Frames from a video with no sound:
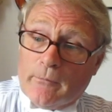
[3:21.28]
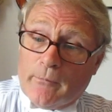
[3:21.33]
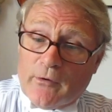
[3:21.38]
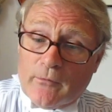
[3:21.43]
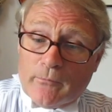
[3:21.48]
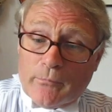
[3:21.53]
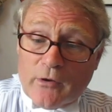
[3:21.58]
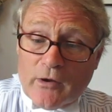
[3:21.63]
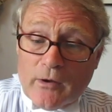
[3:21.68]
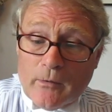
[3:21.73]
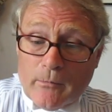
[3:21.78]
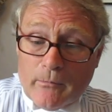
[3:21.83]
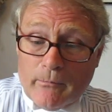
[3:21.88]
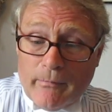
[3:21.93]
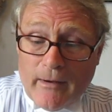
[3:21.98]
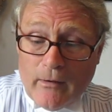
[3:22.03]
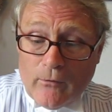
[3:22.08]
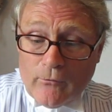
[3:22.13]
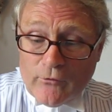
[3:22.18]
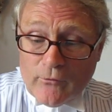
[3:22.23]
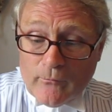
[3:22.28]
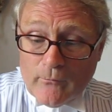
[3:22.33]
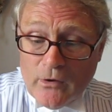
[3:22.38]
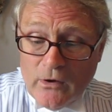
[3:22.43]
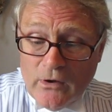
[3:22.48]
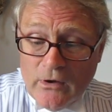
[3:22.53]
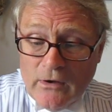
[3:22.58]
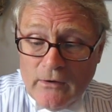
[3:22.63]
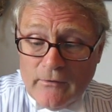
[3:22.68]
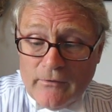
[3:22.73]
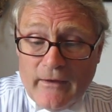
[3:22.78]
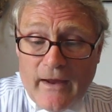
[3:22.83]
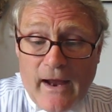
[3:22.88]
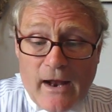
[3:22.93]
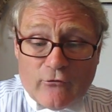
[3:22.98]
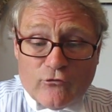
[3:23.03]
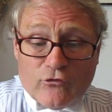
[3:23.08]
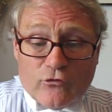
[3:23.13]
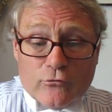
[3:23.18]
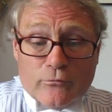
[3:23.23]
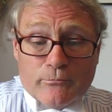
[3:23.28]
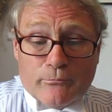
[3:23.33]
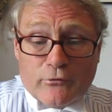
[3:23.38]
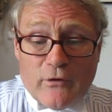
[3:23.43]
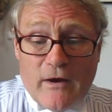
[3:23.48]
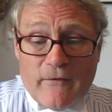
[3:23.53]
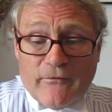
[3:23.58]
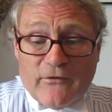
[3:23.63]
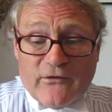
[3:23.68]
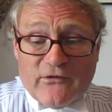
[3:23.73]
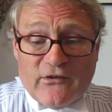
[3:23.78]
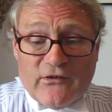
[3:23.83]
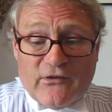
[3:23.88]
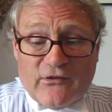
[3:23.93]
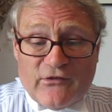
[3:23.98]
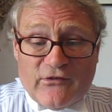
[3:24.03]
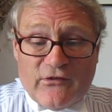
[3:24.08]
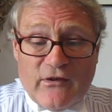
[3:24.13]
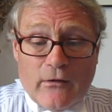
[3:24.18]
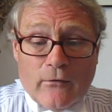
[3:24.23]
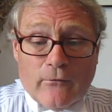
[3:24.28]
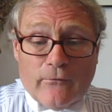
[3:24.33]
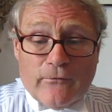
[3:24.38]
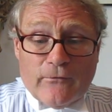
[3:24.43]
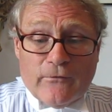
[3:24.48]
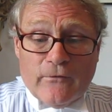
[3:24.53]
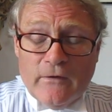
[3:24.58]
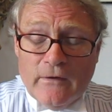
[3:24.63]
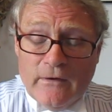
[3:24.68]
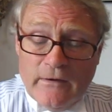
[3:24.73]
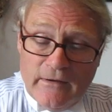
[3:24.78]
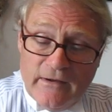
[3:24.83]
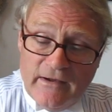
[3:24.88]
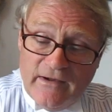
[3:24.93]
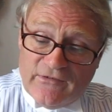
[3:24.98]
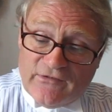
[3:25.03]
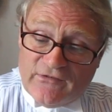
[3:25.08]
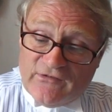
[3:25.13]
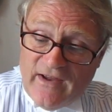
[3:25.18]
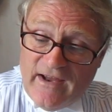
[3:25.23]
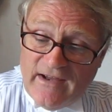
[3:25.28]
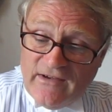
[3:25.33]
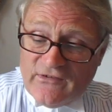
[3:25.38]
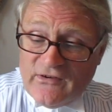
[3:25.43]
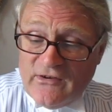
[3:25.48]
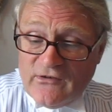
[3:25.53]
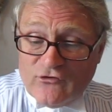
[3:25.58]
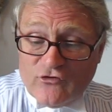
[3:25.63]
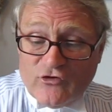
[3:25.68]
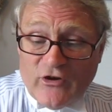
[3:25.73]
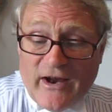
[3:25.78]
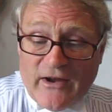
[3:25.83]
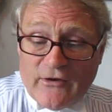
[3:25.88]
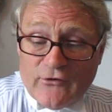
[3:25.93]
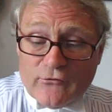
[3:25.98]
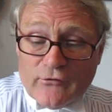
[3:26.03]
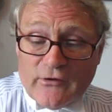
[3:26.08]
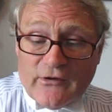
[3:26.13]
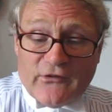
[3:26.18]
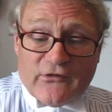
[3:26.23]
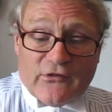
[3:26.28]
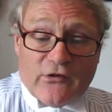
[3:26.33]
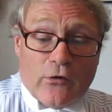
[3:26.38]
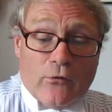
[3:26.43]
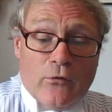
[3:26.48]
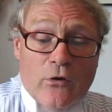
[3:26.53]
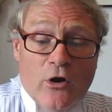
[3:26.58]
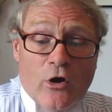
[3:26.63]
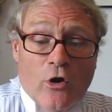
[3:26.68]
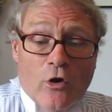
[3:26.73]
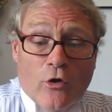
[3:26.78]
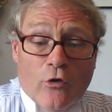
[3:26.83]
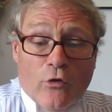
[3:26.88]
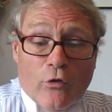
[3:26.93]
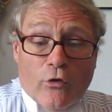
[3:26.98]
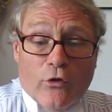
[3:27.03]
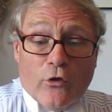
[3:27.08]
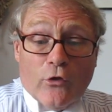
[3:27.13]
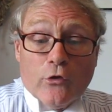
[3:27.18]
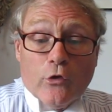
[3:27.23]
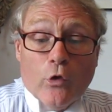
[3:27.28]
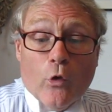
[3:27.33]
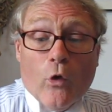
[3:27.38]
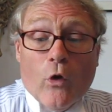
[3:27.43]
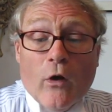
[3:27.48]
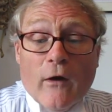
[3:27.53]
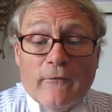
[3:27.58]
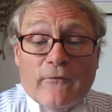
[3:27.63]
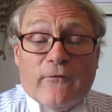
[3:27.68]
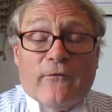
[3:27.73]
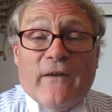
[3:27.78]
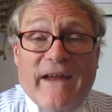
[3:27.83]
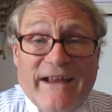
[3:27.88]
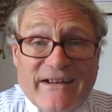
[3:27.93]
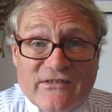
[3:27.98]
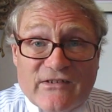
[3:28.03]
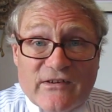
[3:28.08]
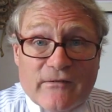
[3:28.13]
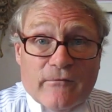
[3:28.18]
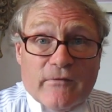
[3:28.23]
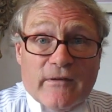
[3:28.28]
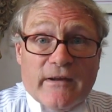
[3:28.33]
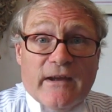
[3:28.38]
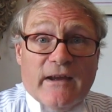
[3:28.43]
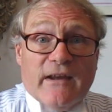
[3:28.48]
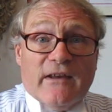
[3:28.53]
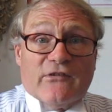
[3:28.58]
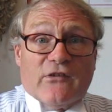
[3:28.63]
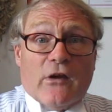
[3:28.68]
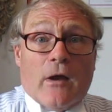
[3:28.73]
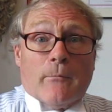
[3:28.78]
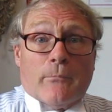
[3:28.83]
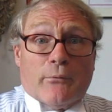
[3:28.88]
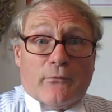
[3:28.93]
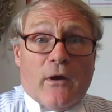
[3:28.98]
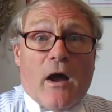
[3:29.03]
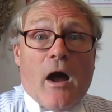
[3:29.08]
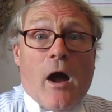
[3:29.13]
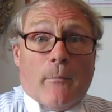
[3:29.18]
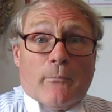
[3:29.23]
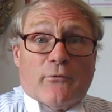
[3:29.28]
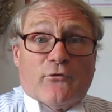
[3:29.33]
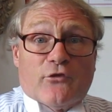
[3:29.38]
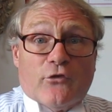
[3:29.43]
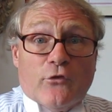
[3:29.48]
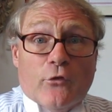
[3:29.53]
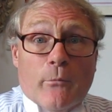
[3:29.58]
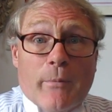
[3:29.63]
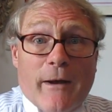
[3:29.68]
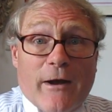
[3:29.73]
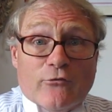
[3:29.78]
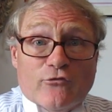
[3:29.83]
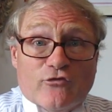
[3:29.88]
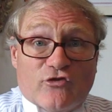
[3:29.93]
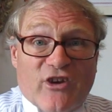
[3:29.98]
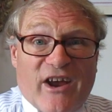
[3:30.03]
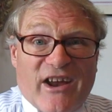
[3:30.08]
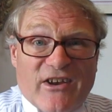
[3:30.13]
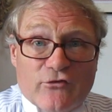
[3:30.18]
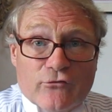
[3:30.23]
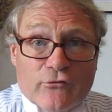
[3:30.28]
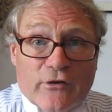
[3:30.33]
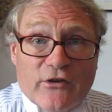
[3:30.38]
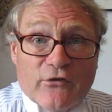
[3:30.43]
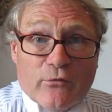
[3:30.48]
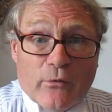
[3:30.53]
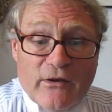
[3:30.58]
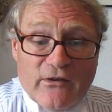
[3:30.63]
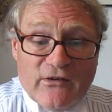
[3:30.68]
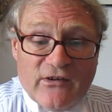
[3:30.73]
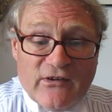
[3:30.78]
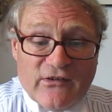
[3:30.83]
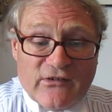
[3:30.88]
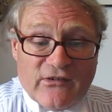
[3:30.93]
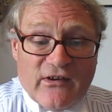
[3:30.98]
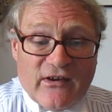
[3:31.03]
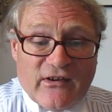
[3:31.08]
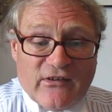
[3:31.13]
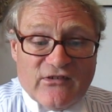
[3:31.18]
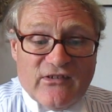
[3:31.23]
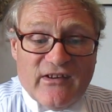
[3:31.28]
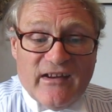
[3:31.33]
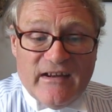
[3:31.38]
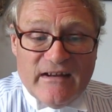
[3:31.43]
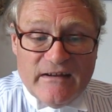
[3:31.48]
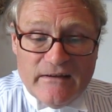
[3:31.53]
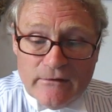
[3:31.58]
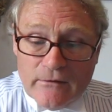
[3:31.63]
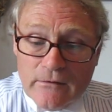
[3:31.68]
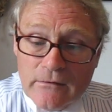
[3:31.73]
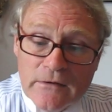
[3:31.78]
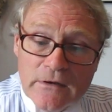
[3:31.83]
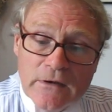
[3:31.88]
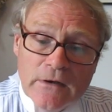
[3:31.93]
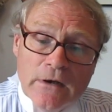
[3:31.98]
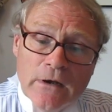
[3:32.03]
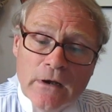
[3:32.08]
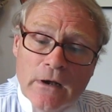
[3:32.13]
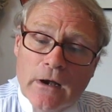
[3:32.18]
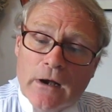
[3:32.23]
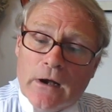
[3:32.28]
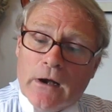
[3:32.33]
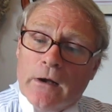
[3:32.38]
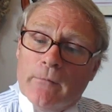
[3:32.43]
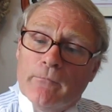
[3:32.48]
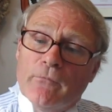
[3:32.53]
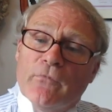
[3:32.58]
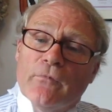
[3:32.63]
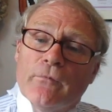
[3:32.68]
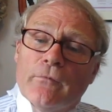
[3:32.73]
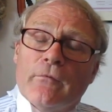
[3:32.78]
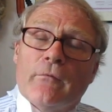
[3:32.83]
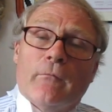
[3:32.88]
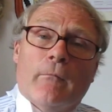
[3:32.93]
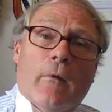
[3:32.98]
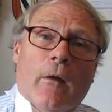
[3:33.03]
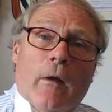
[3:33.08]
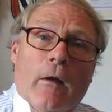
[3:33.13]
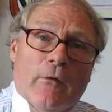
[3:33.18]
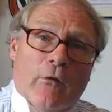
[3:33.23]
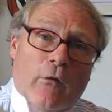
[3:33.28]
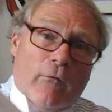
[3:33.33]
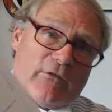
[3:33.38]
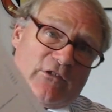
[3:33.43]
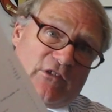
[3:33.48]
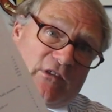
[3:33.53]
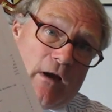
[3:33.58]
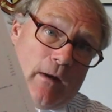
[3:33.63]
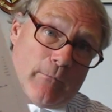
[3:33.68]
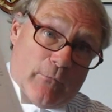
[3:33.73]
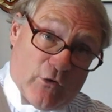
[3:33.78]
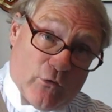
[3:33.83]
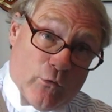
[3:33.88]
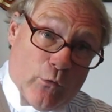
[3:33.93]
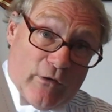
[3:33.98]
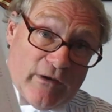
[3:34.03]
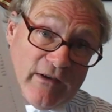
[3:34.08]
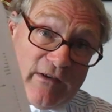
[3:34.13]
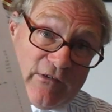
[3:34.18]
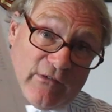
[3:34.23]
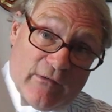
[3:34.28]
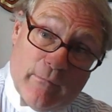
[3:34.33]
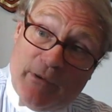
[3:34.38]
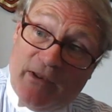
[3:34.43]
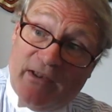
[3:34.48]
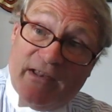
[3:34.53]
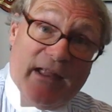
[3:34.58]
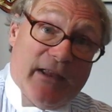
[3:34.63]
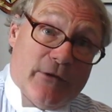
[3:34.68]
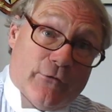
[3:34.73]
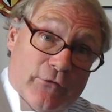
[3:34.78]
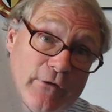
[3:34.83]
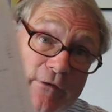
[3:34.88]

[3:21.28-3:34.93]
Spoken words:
bit of blurb about them. The actual preface itself is dated January, so the law effectively is up to about January 2016. And obviously I'm recording this a bit later